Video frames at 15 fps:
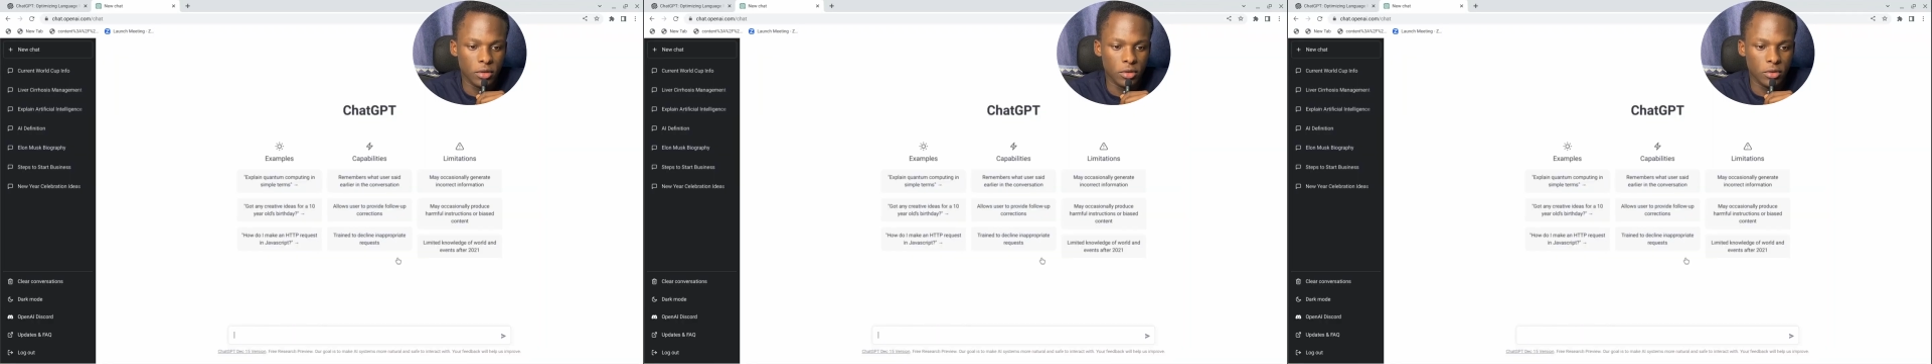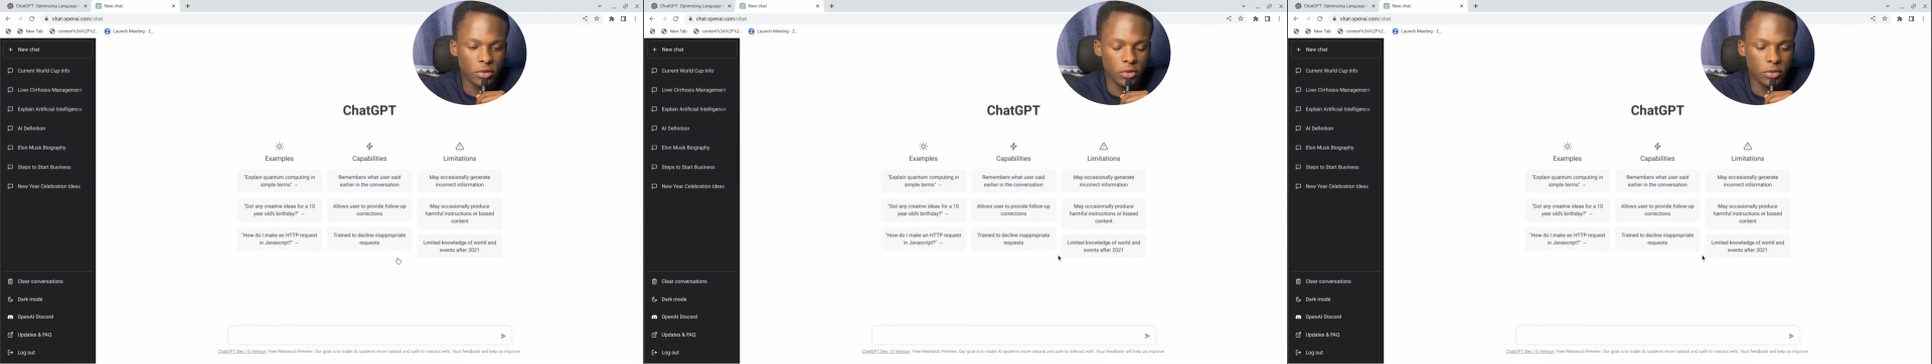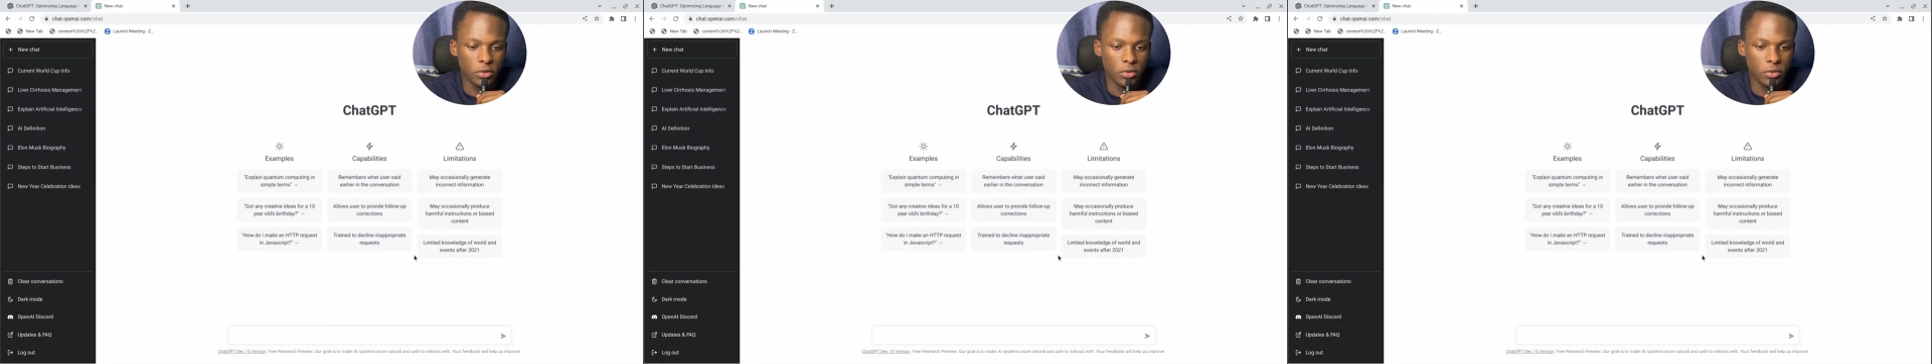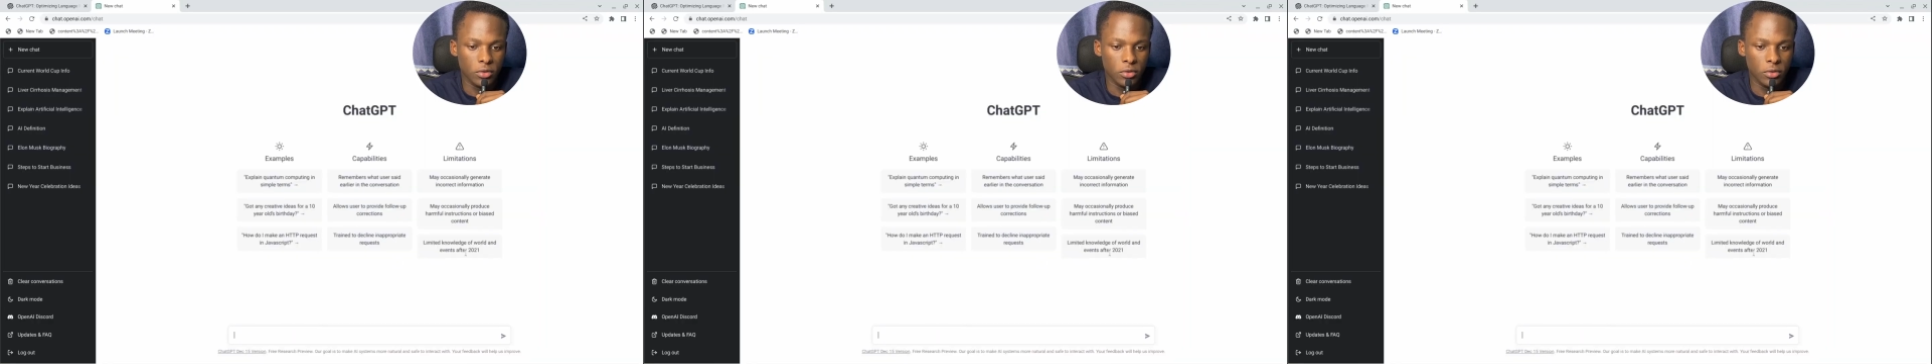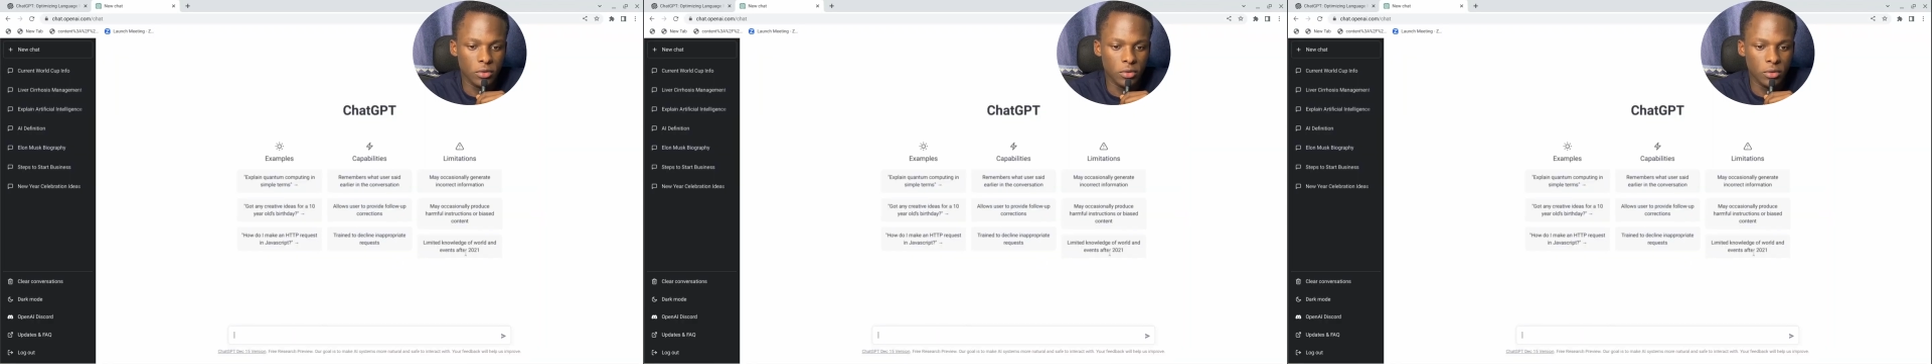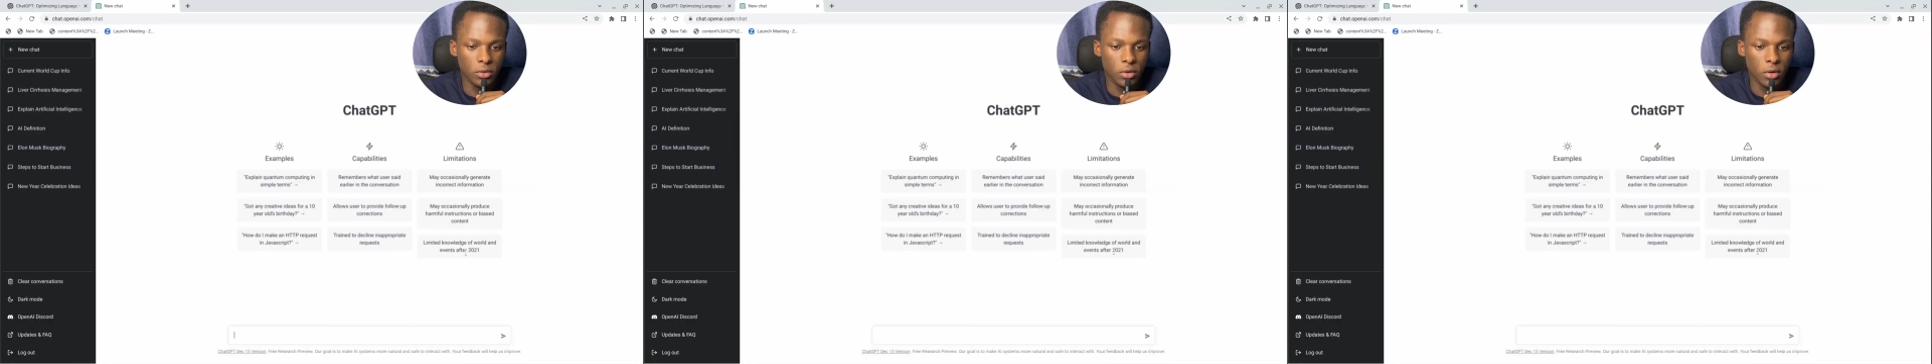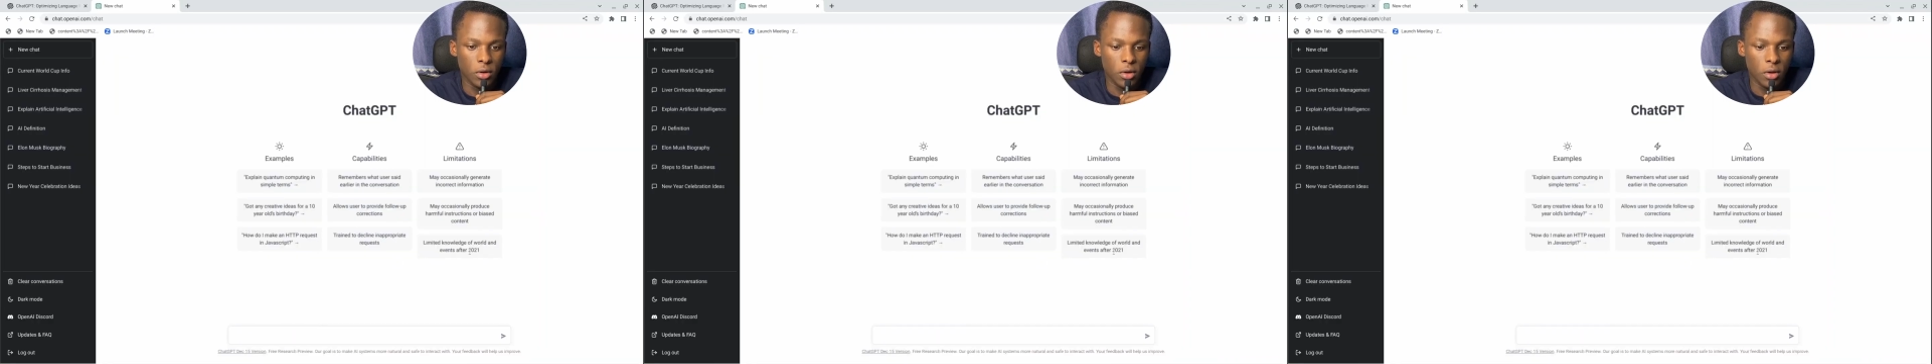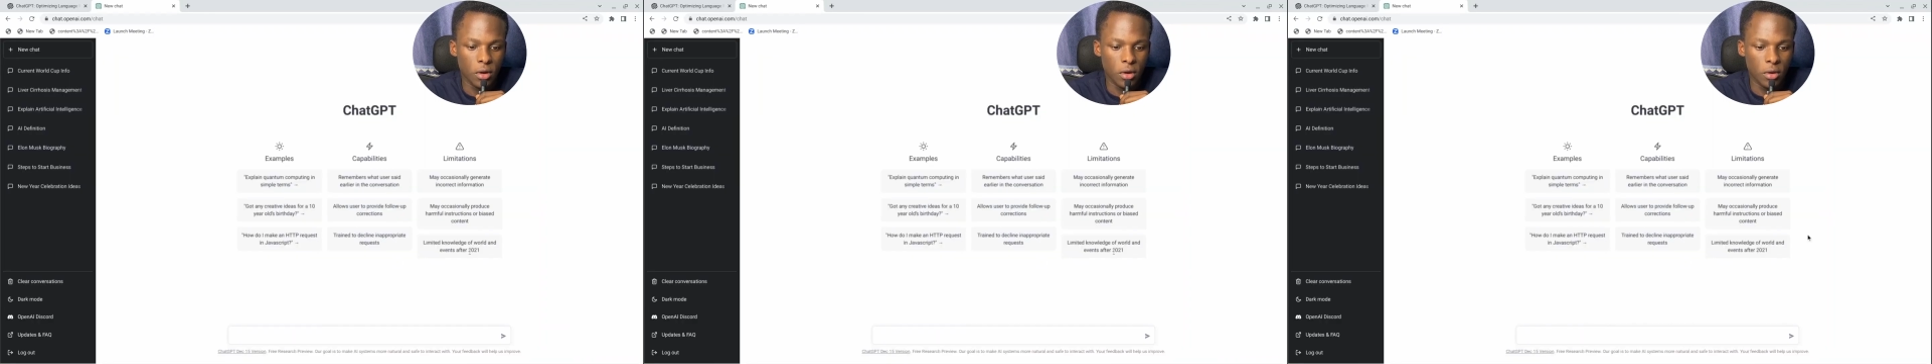So
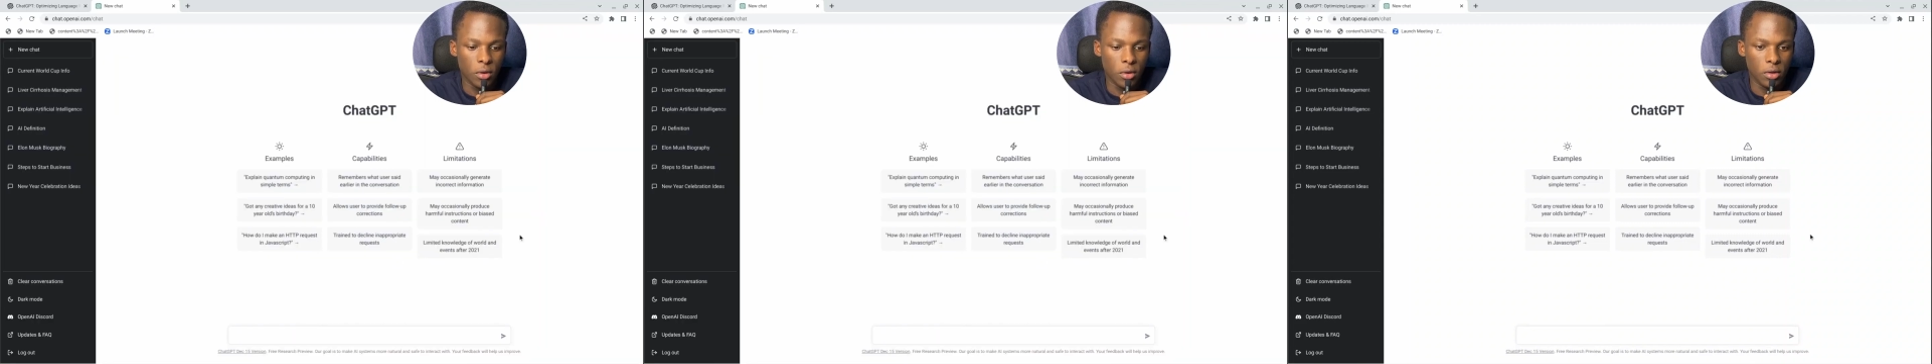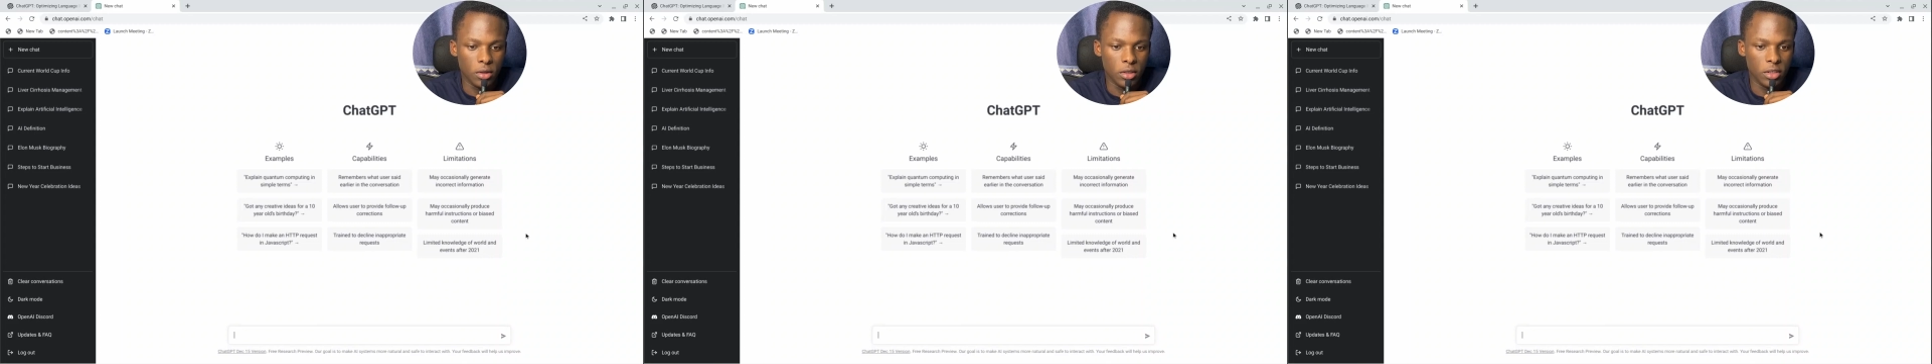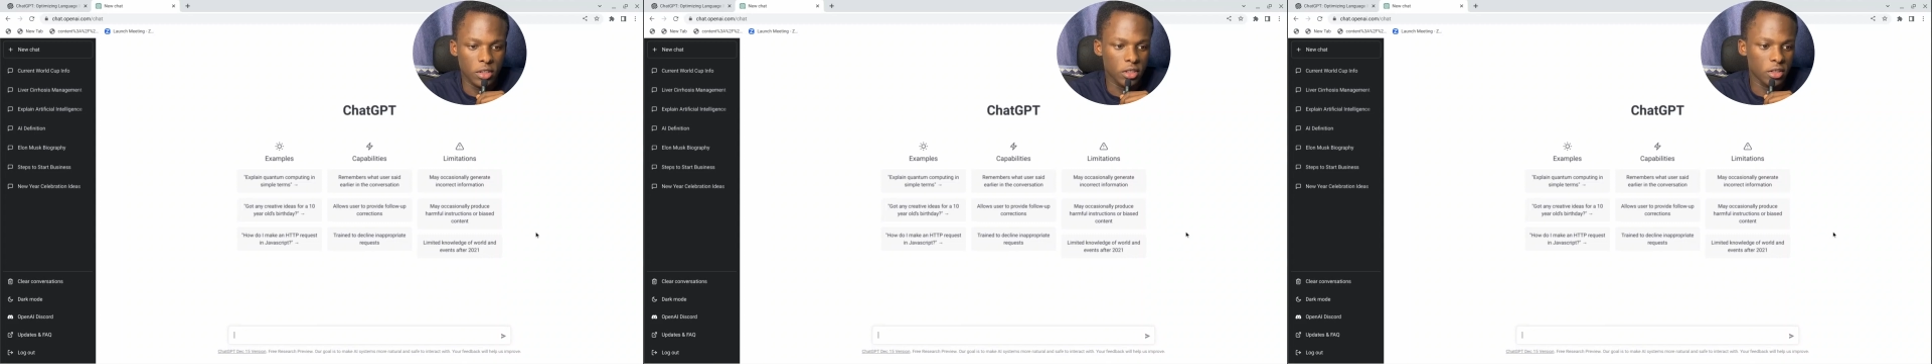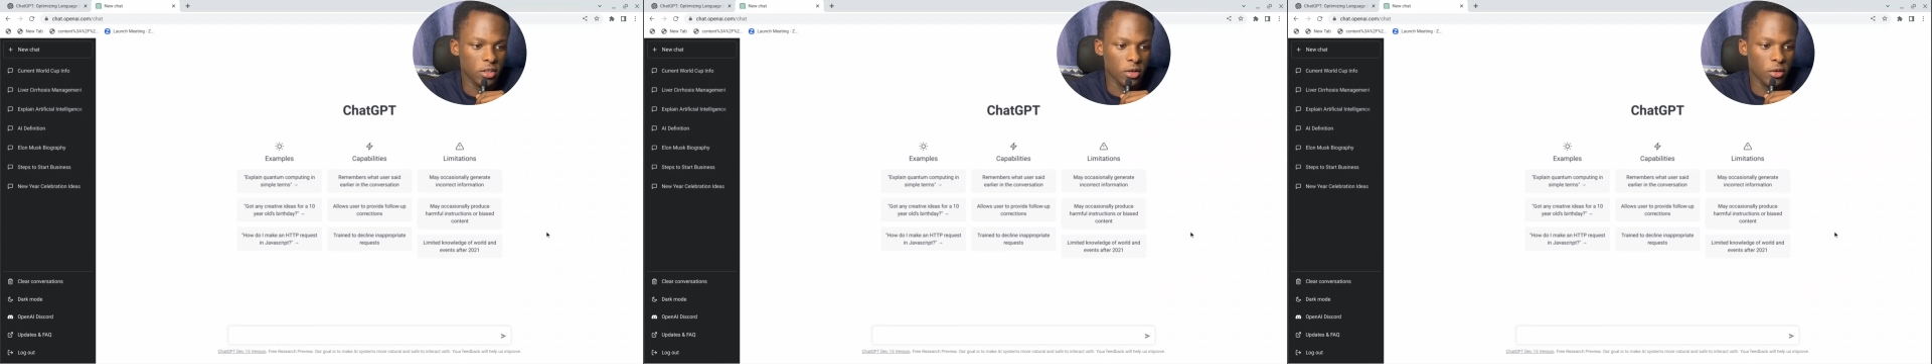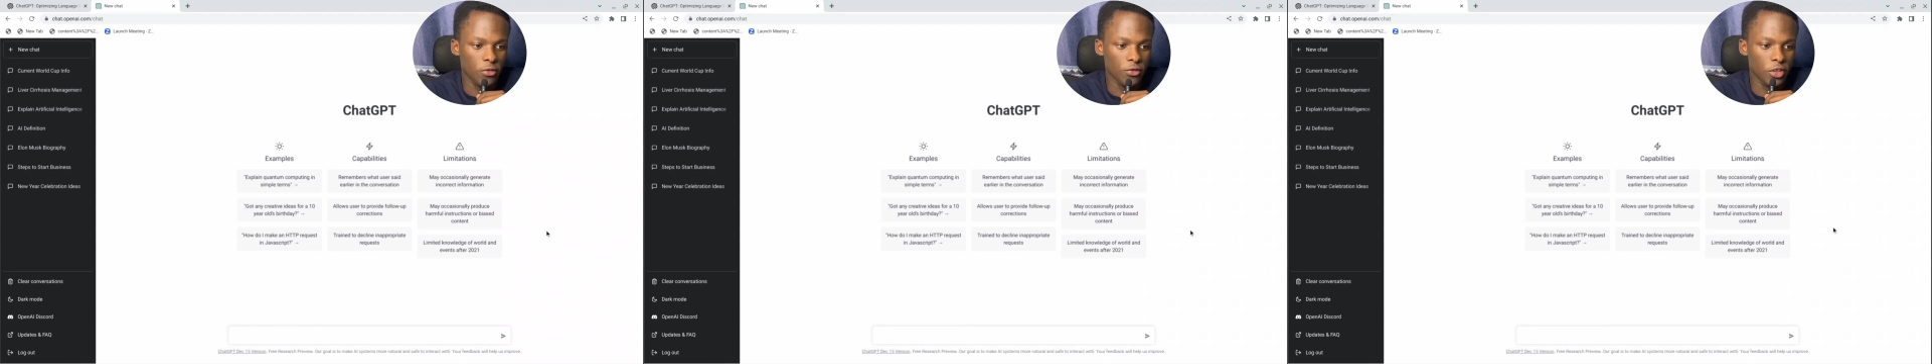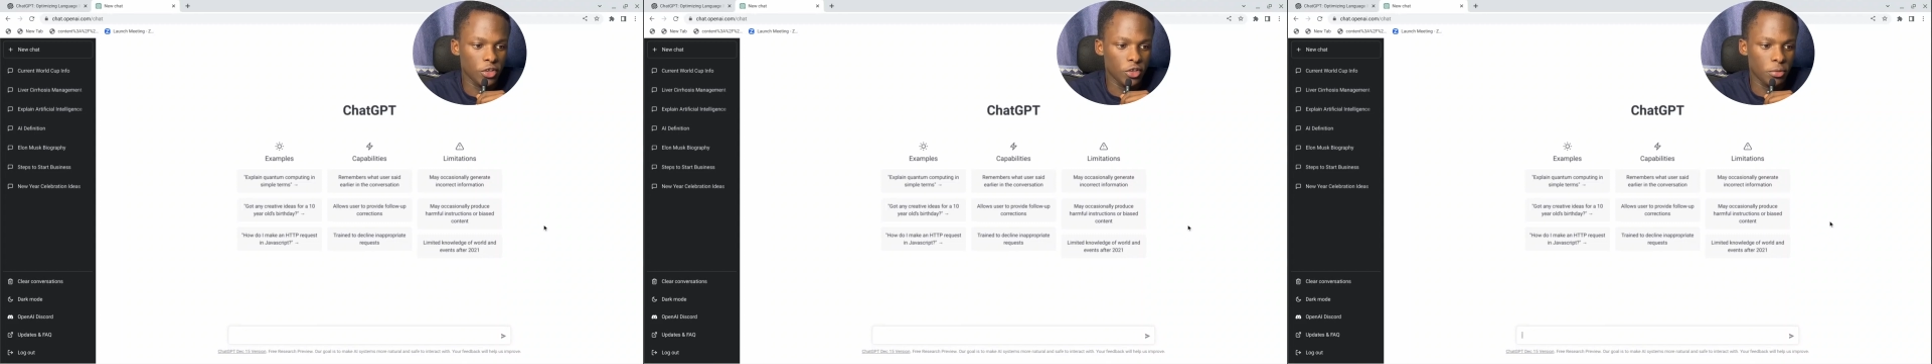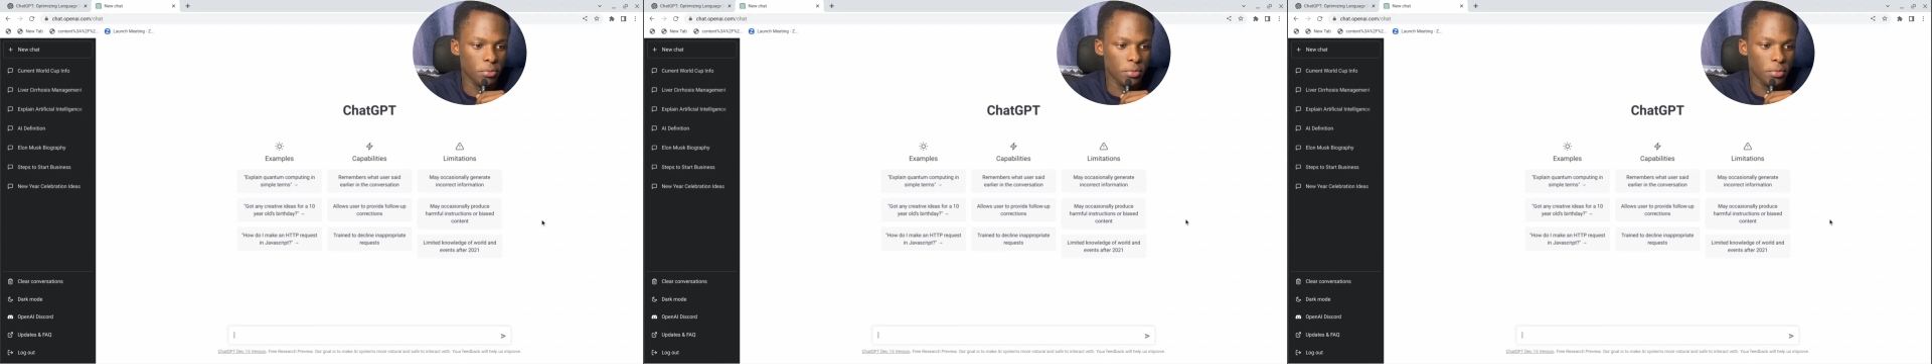this is the official